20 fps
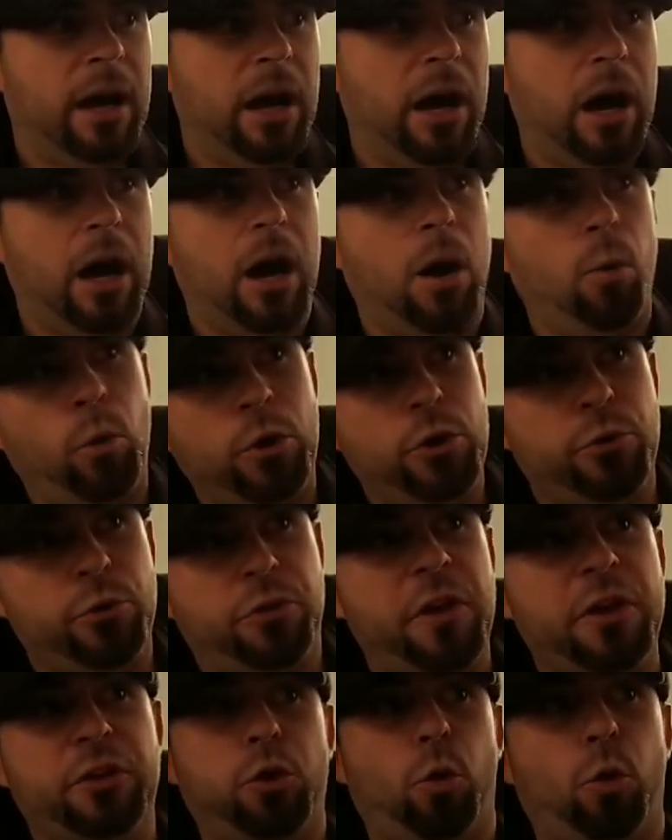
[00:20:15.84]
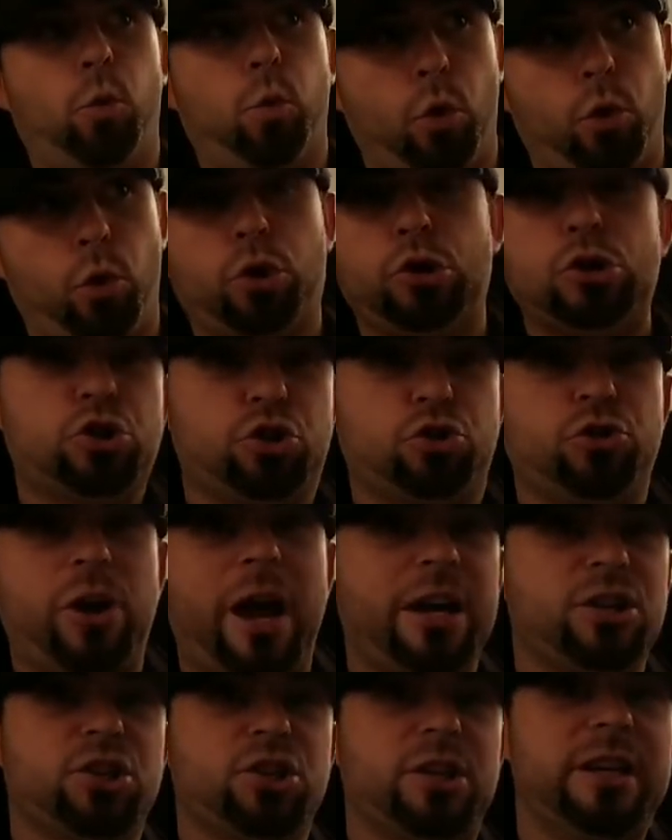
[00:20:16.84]
When you think the word
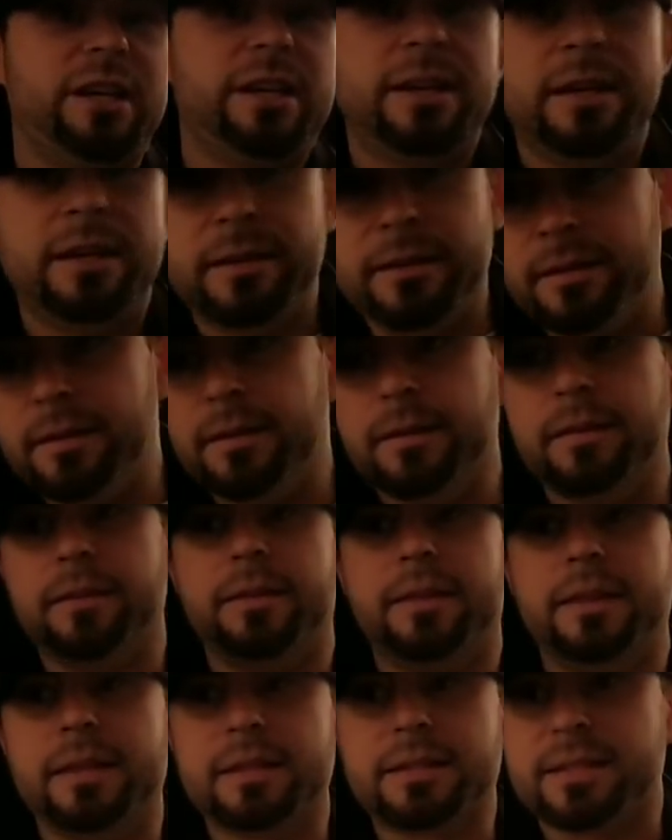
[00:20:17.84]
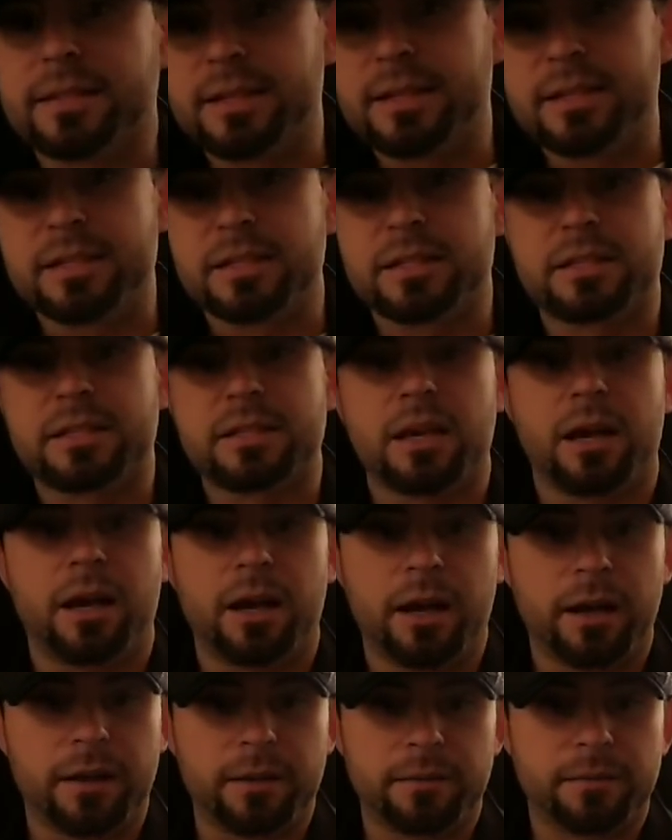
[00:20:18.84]
tragedy, this is
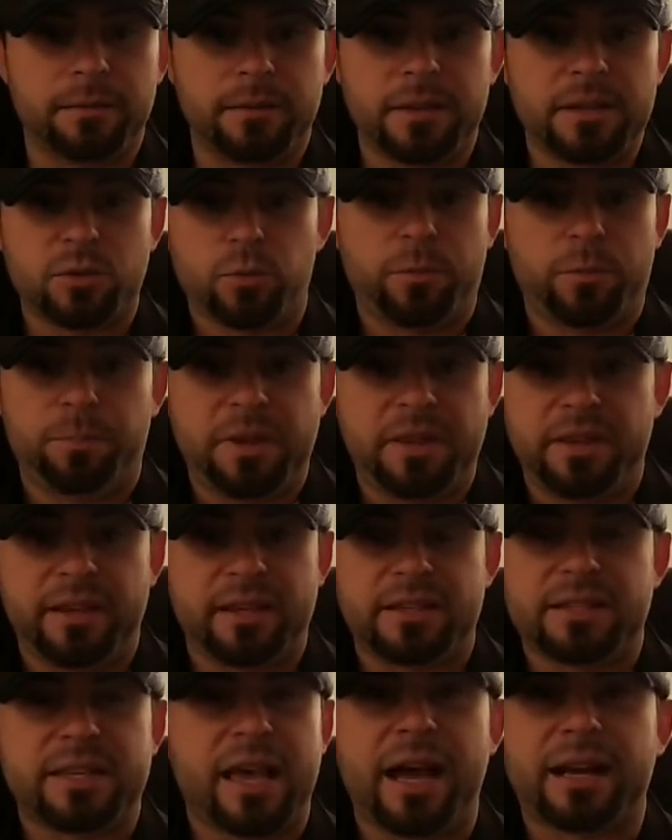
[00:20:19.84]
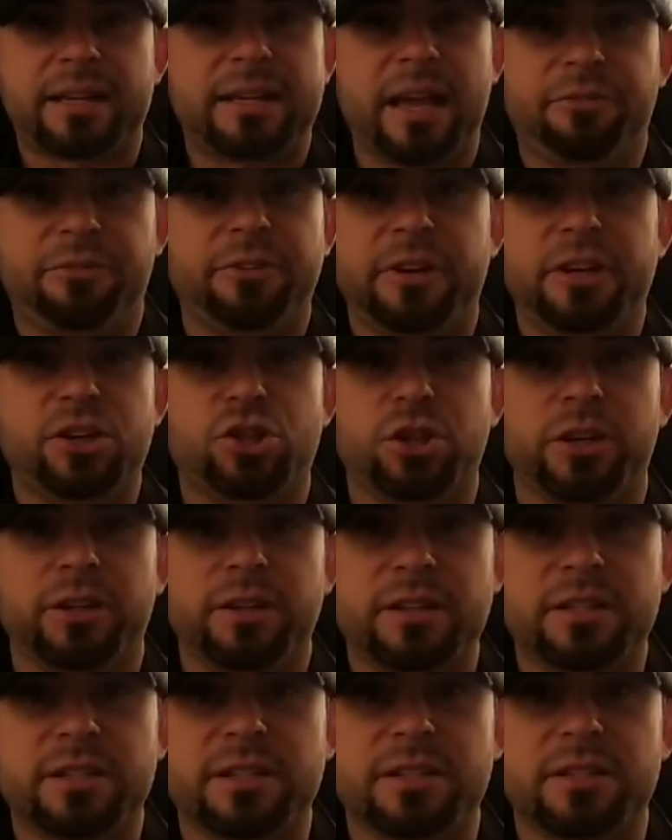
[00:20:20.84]
this would be the exact definition.
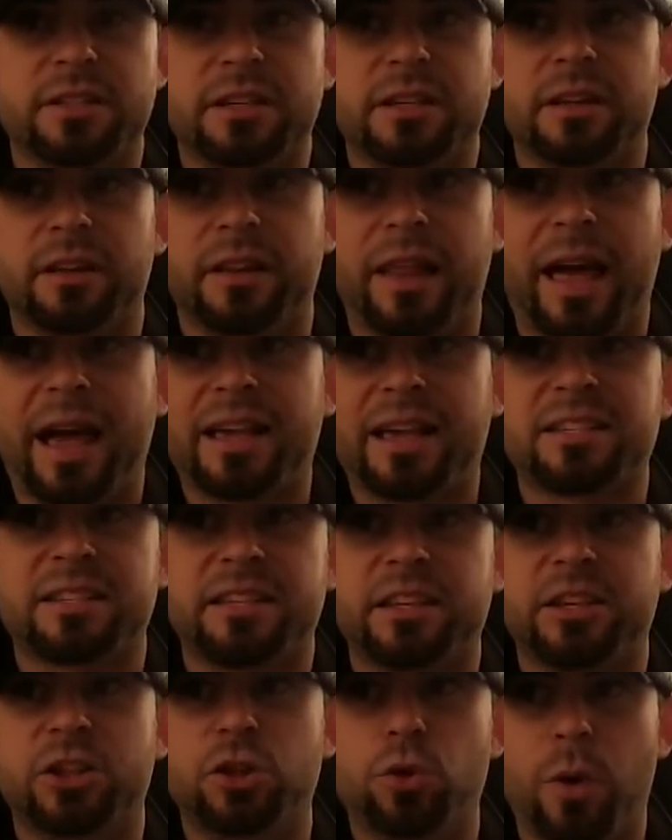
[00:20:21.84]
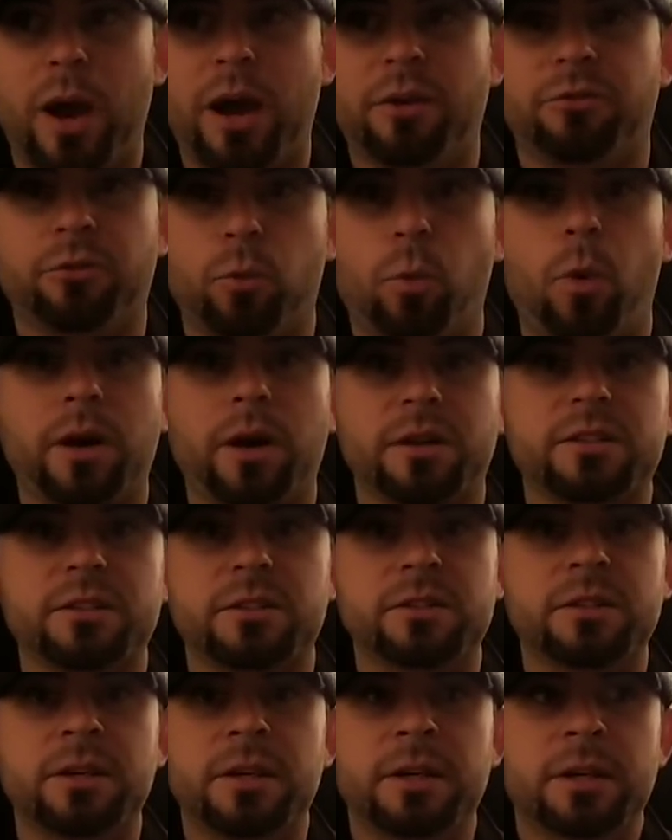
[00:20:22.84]
This is the last thing you ever
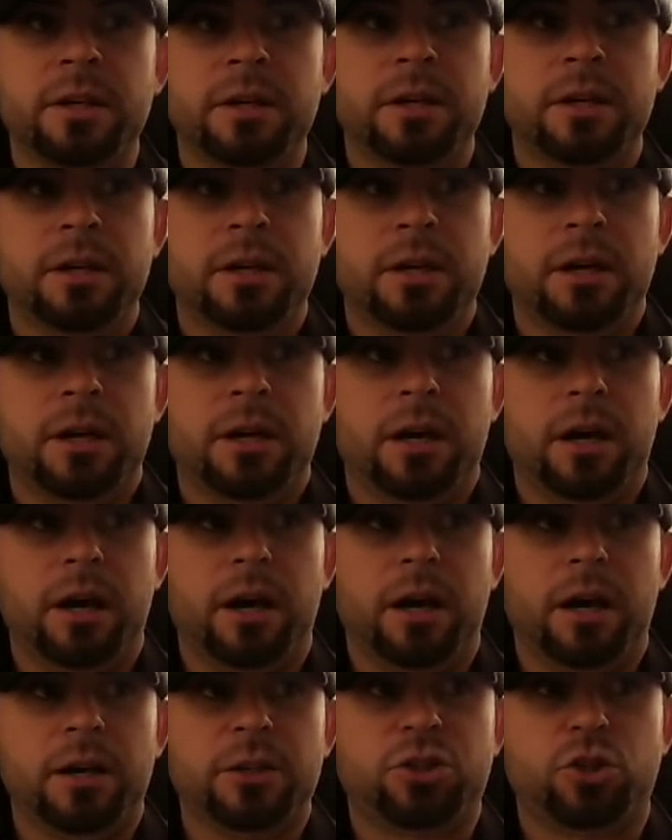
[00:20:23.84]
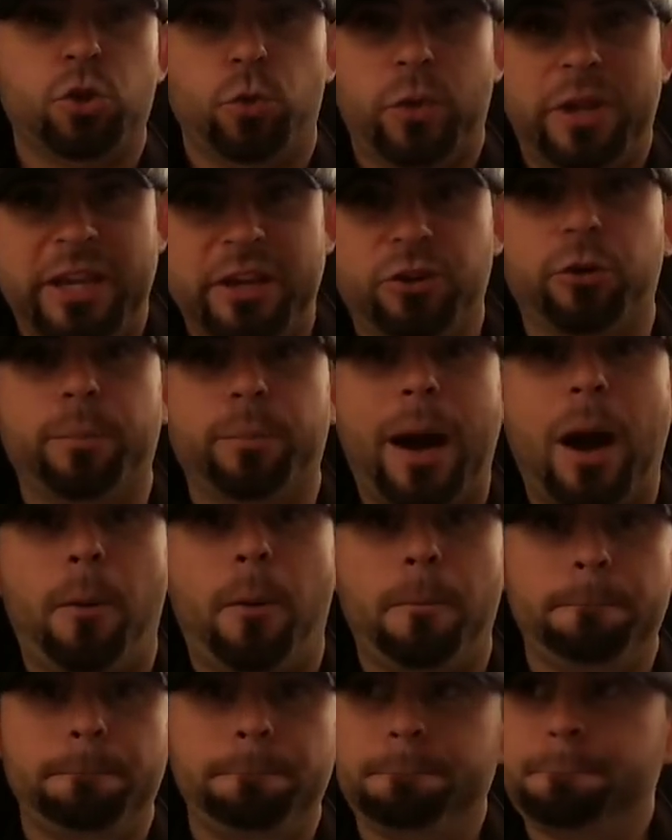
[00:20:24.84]
wanted to hear
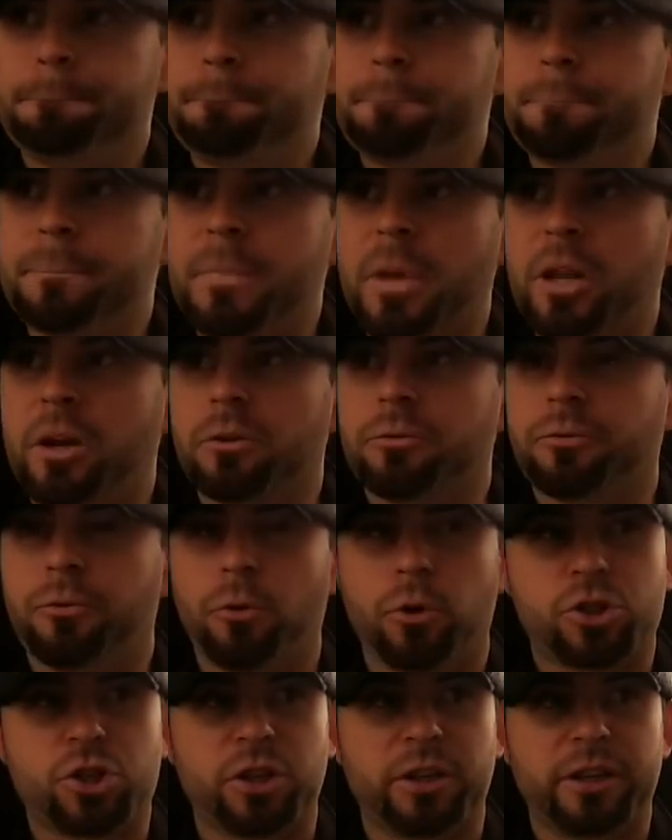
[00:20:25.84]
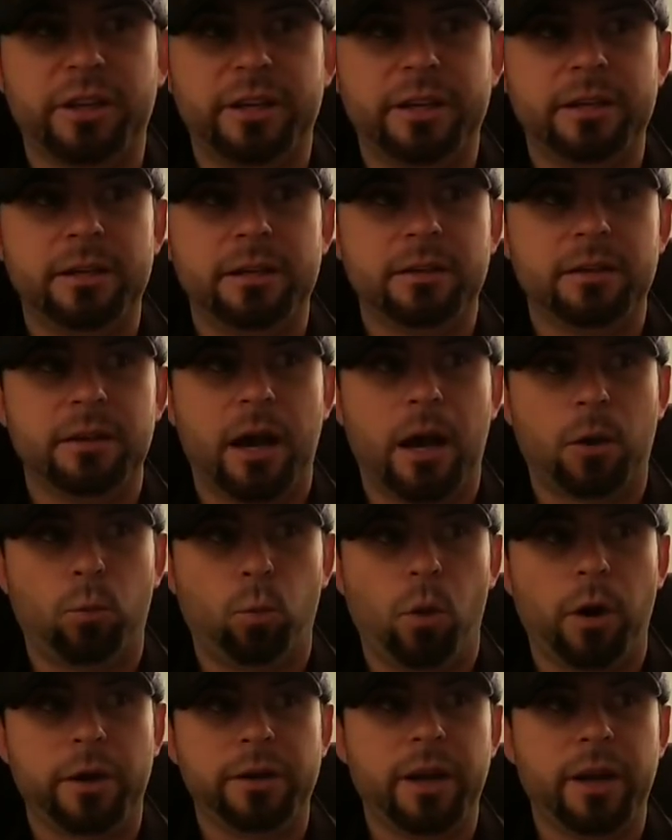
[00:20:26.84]
about. And unfortunately,
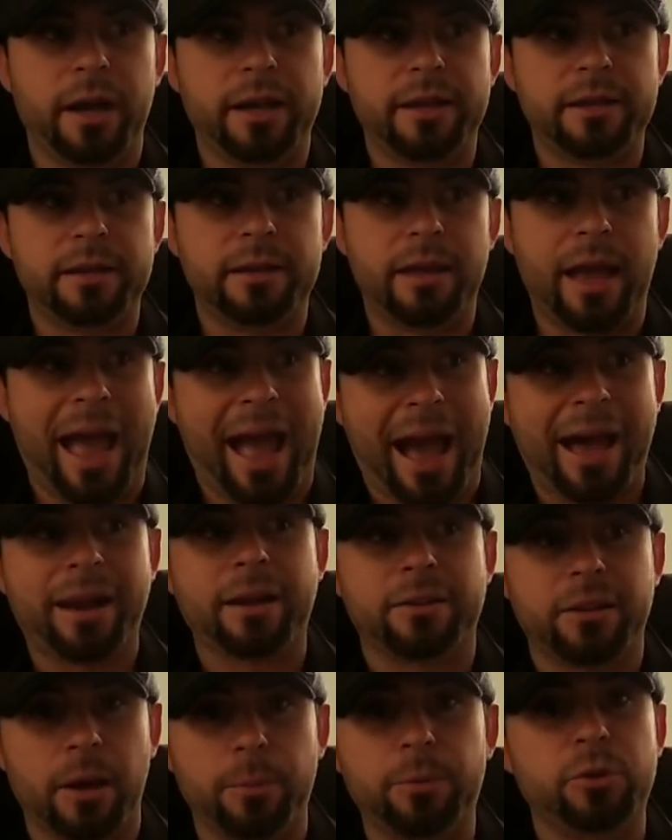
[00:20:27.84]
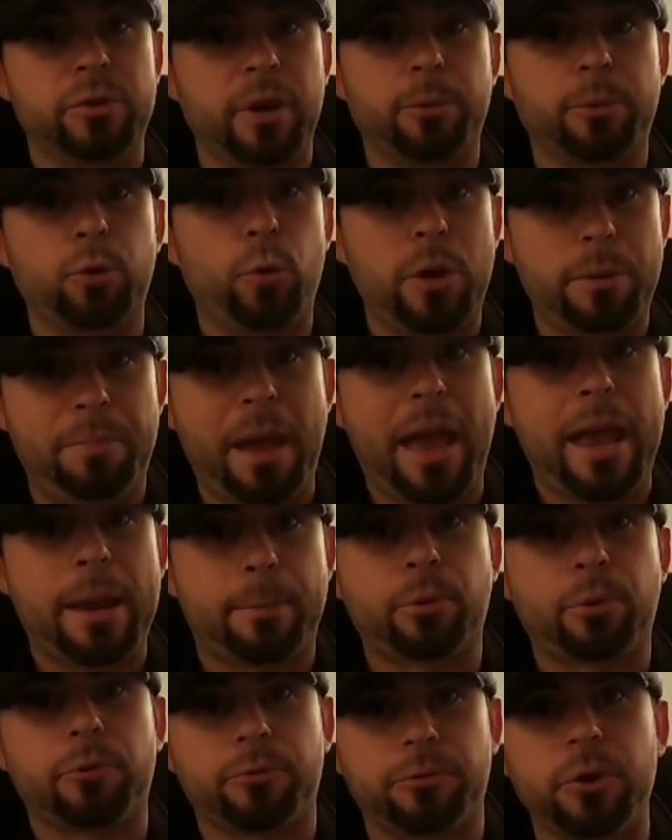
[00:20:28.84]
on one night at a WWE
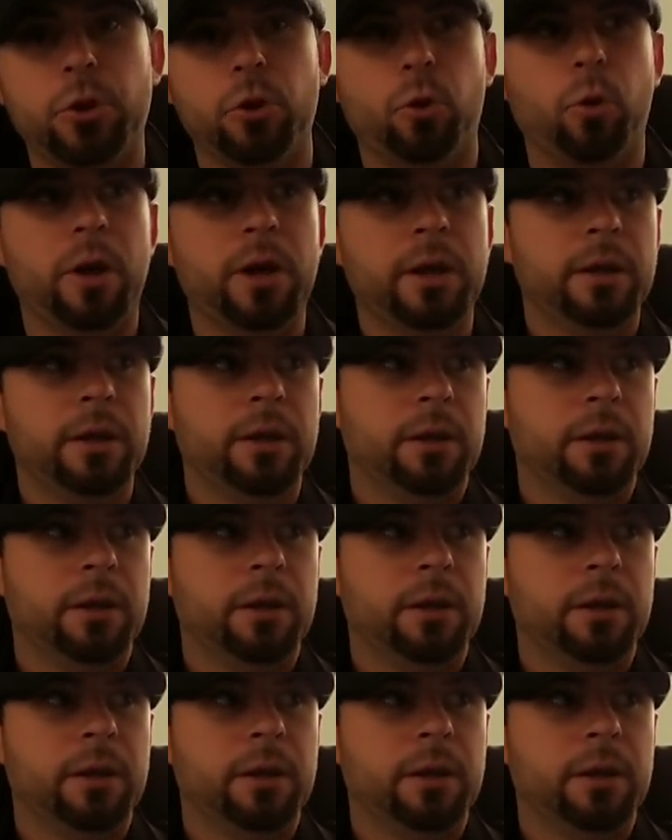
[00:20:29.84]
pay-per-view,